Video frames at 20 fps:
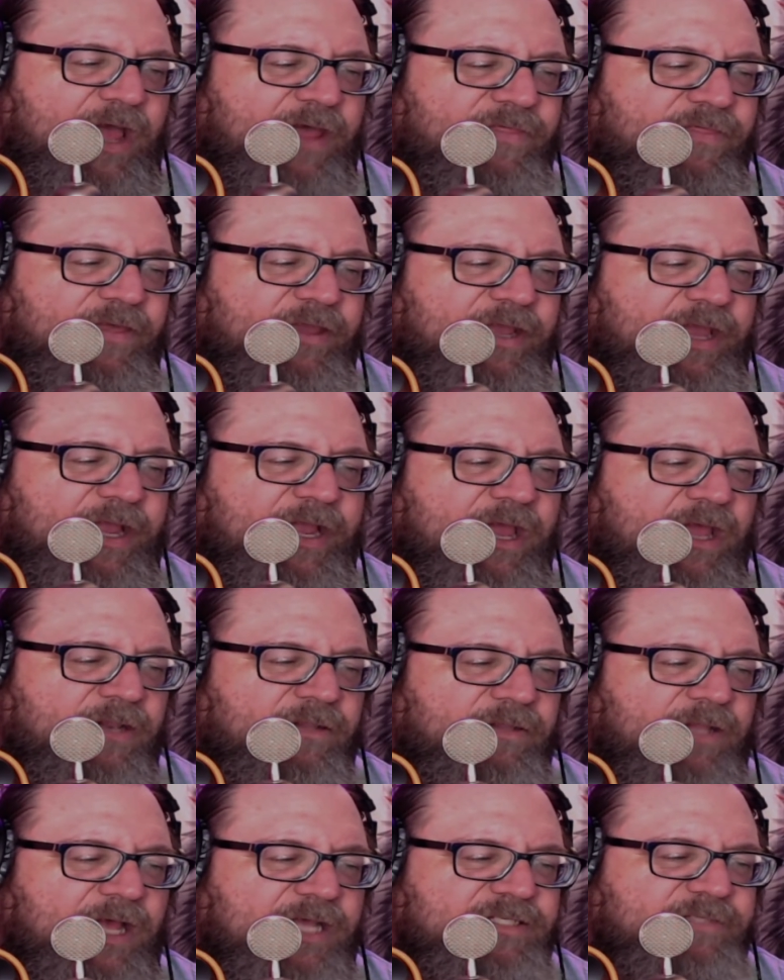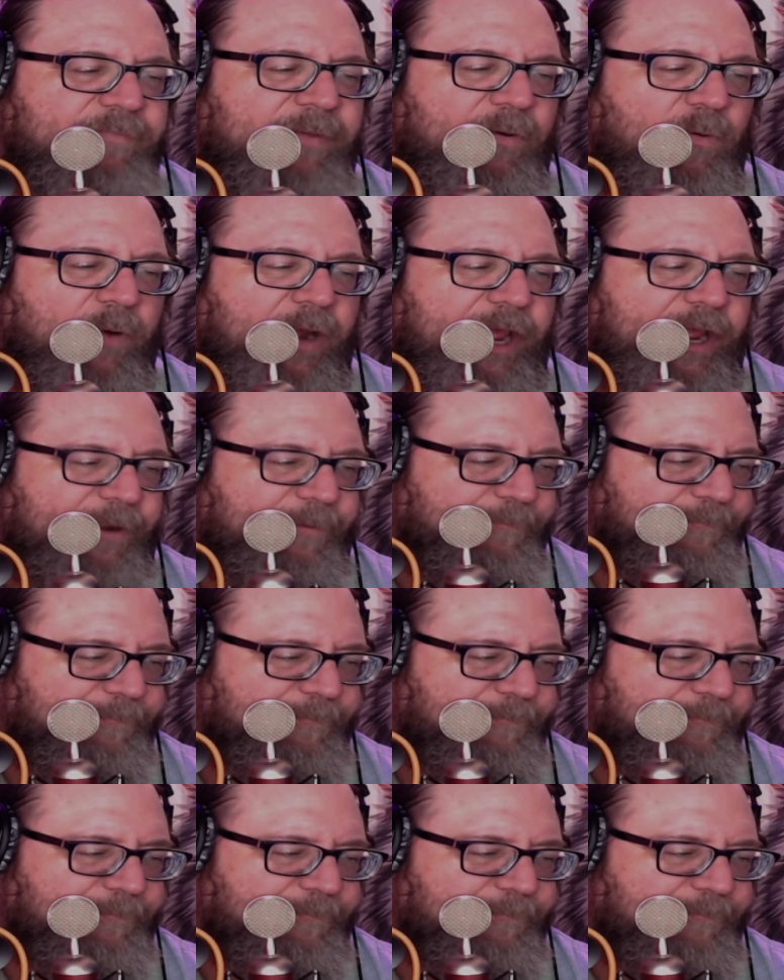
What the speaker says: kind of lost my way.